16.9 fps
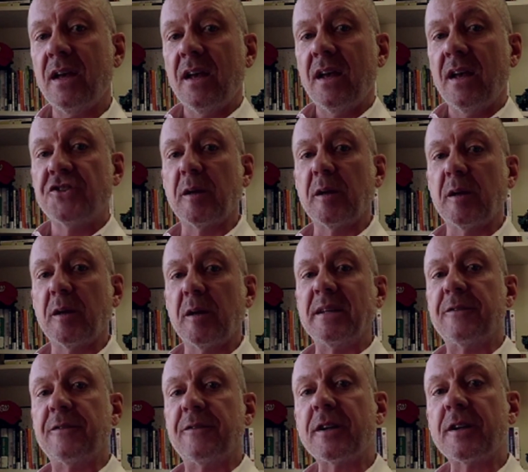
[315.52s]
Should there be
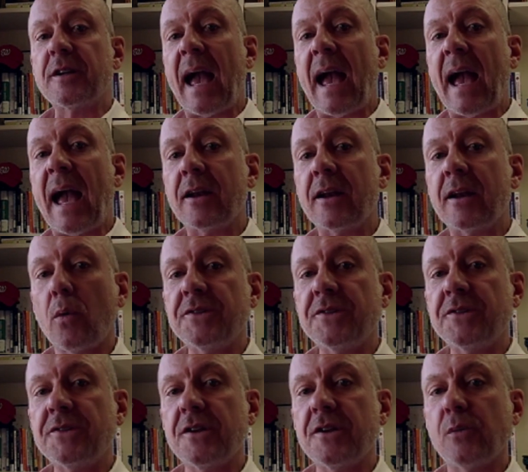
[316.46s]
different
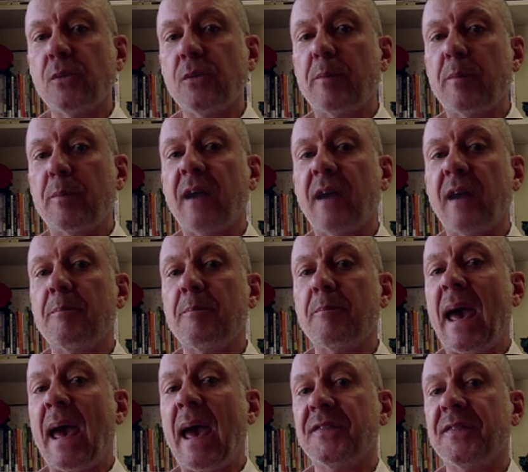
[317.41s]
categories so we provide a
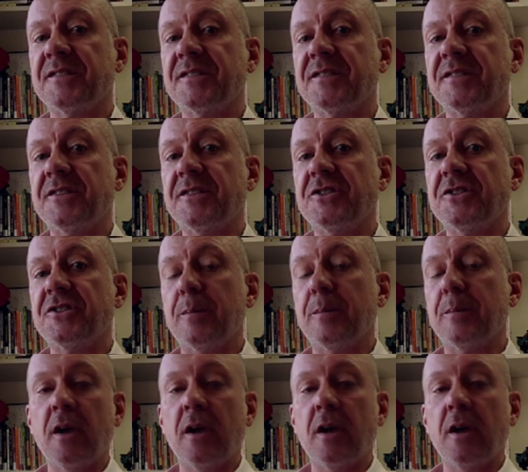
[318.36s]
path to citizenship
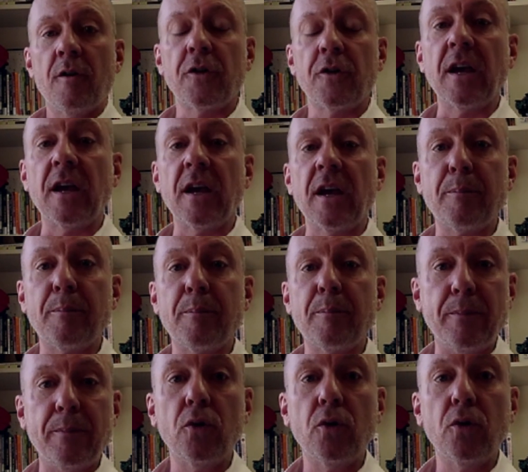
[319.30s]
for young
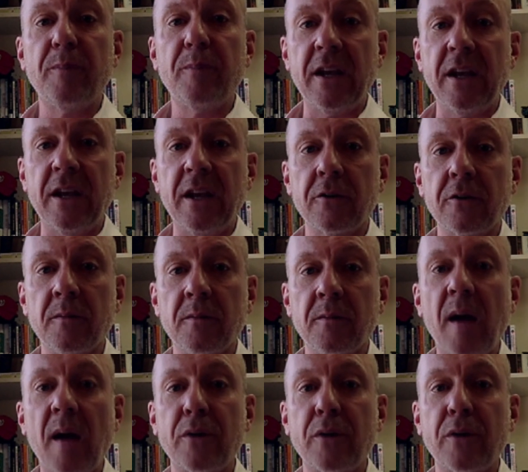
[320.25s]
people who have been here
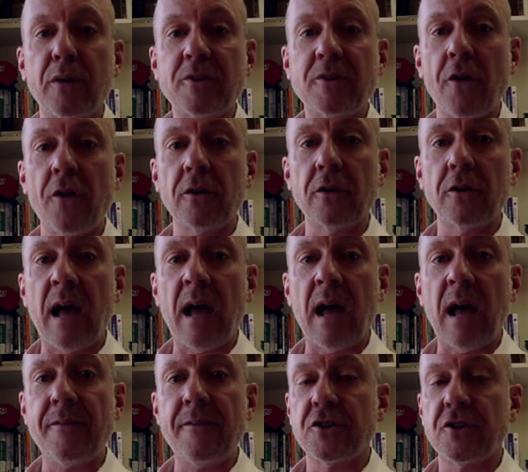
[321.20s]
pretty much all their
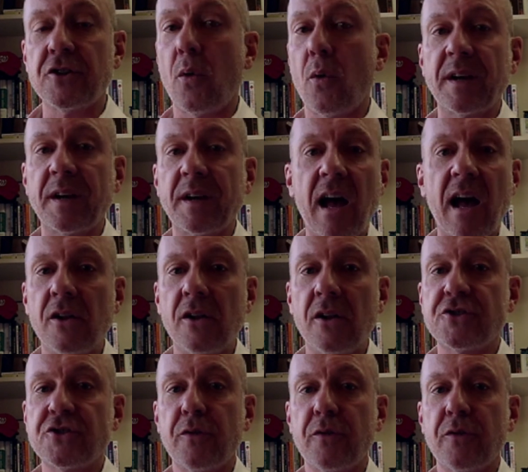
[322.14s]
lives and are going to college or
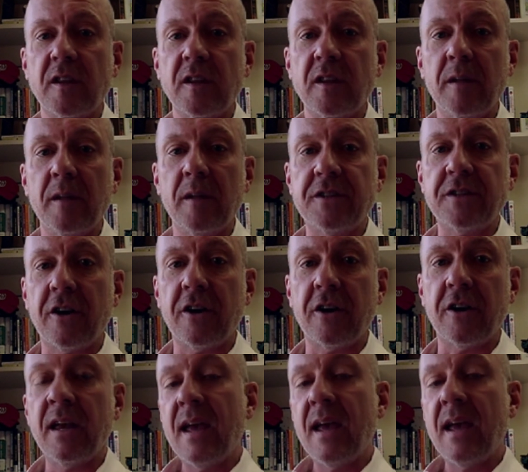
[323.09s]
serving in the military
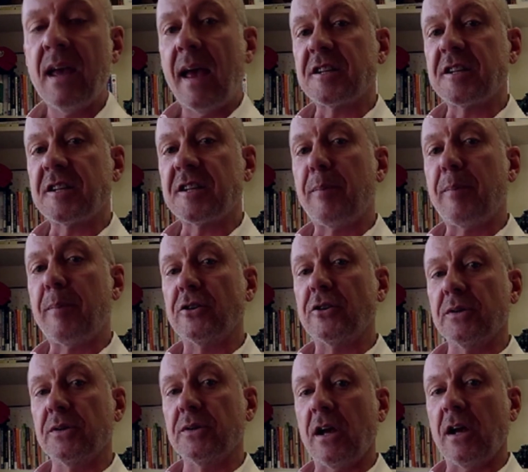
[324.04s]
as compared to
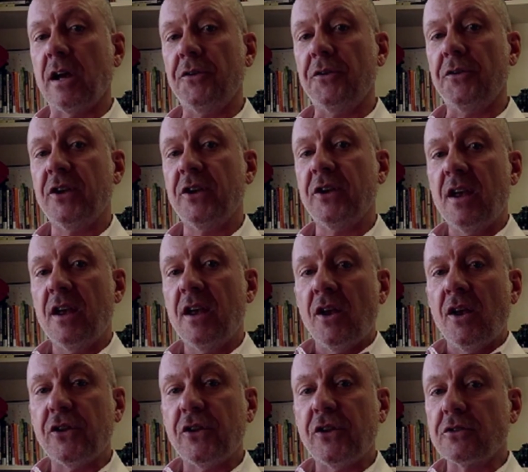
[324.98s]
adults?
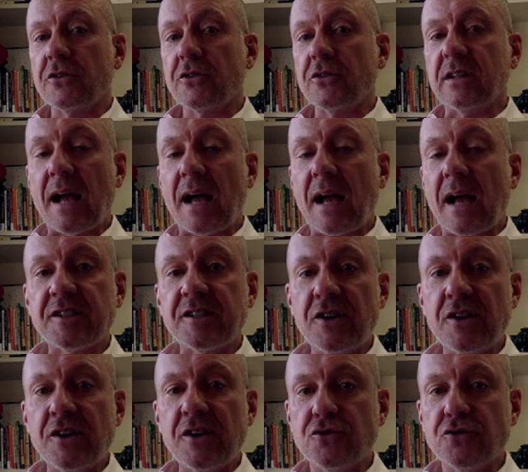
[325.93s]
So, there's lots of
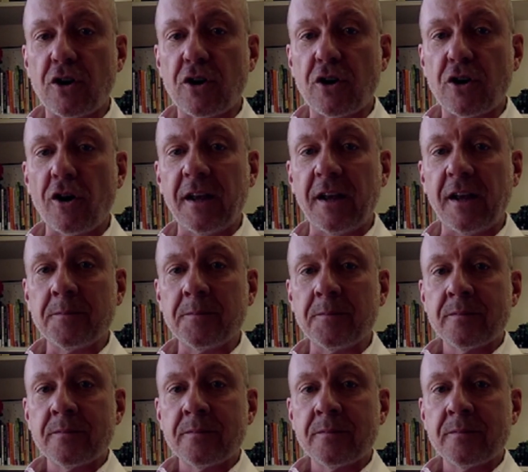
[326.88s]
issues regarding